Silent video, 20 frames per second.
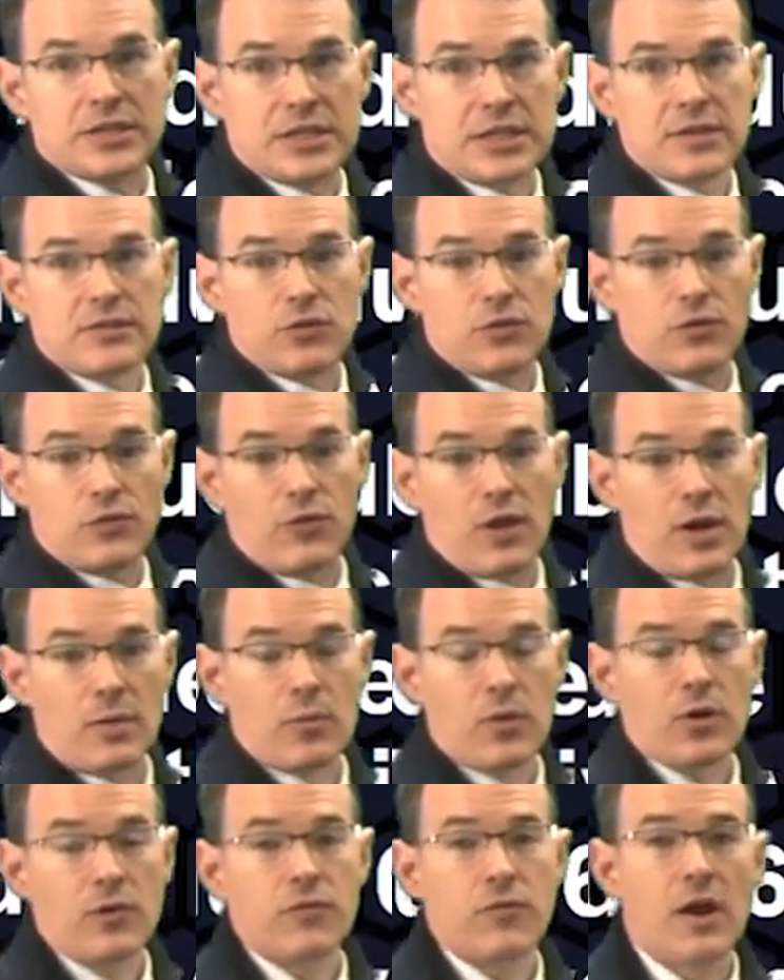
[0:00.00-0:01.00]
give you a
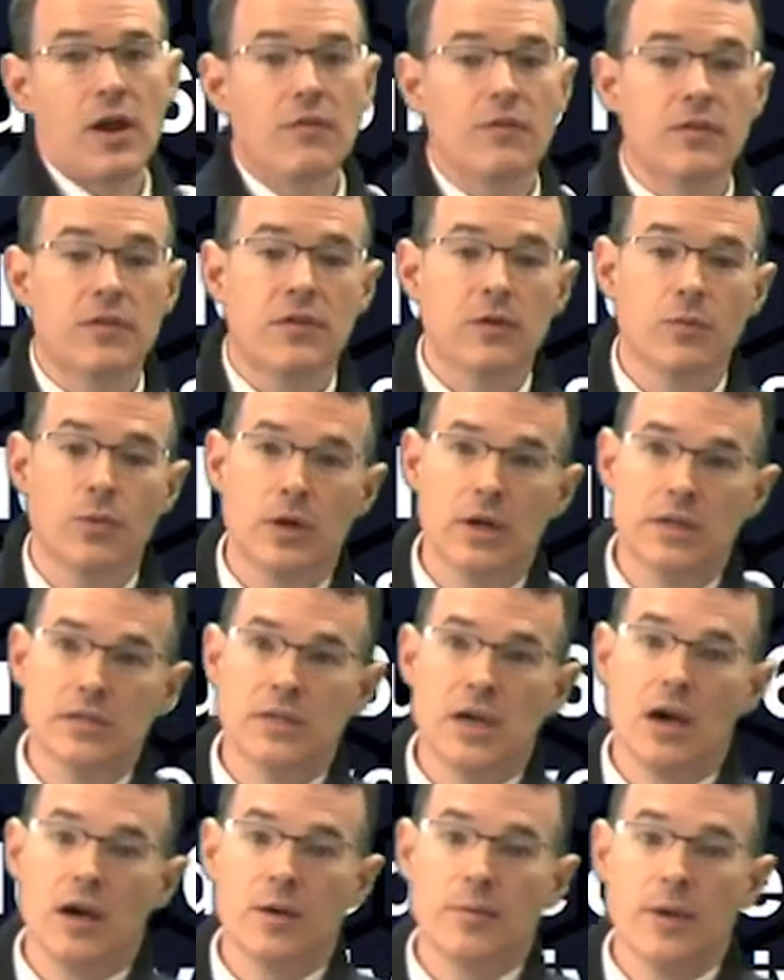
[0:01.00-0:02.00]
framework for everything we're going to
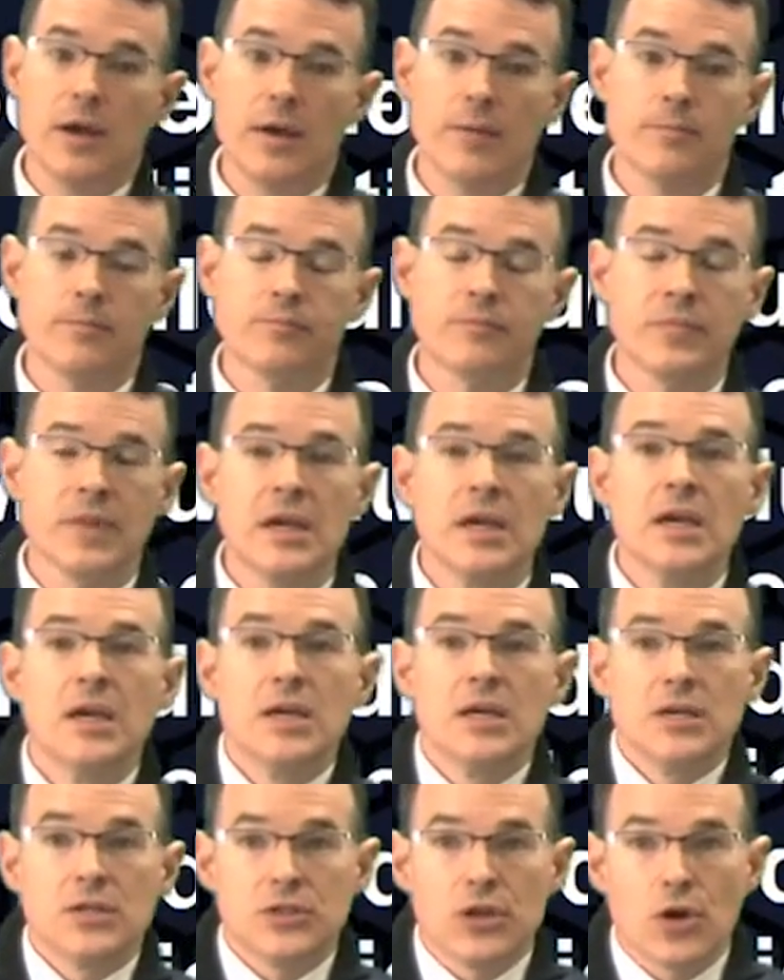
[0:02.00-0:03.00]
talk about.
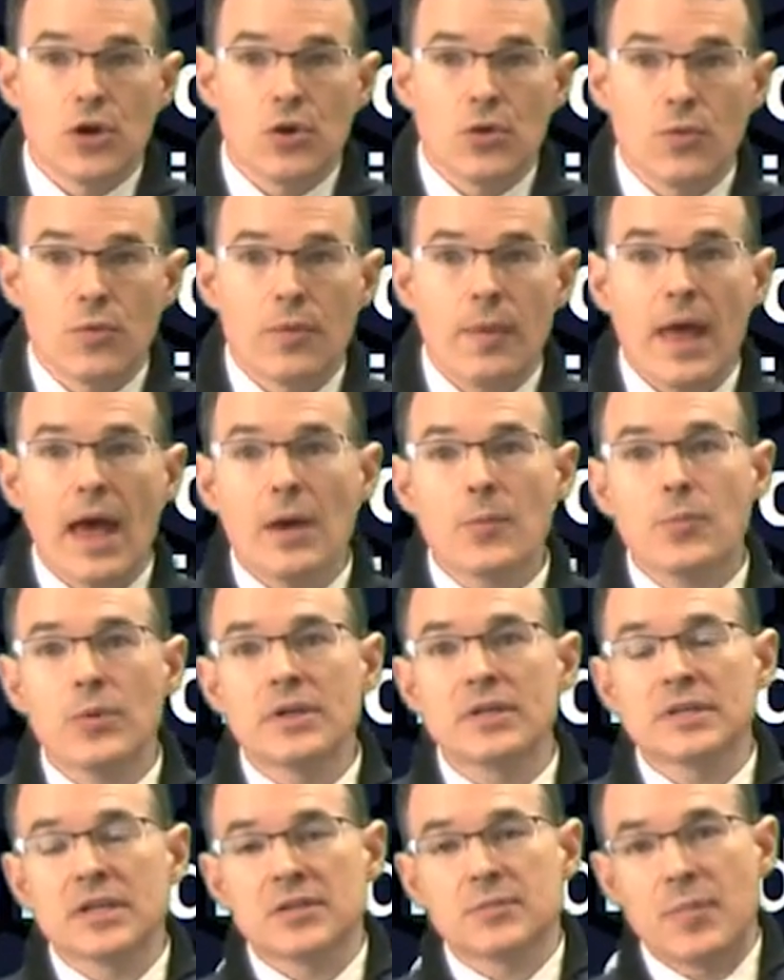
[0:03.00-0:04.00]
So that
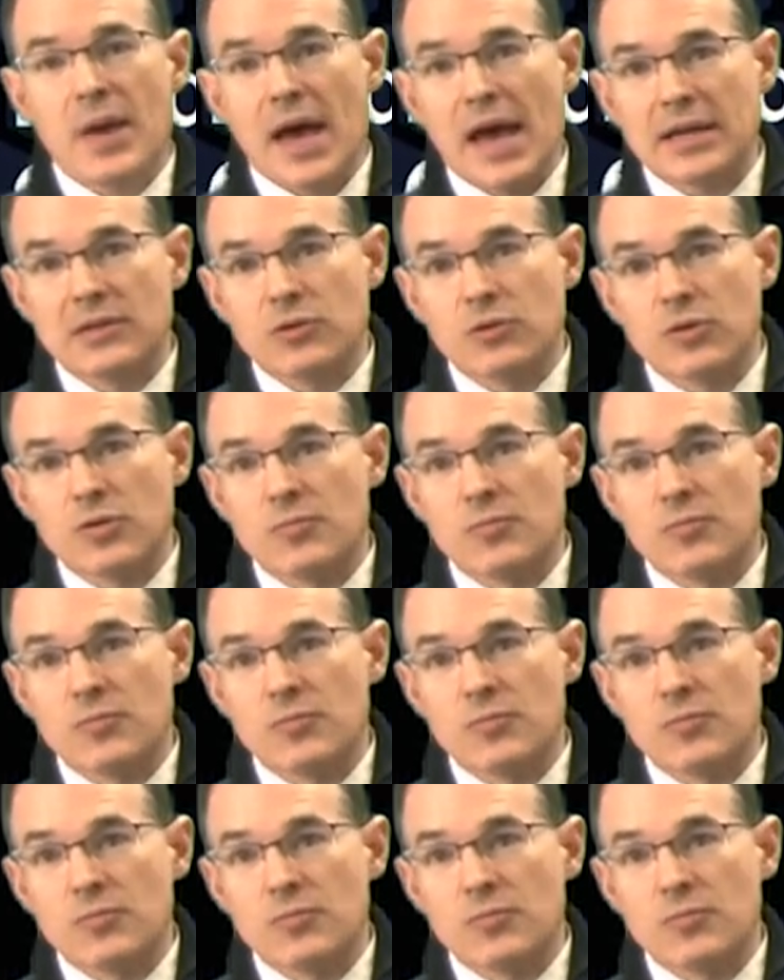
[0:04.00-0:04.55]
brings us back to what we've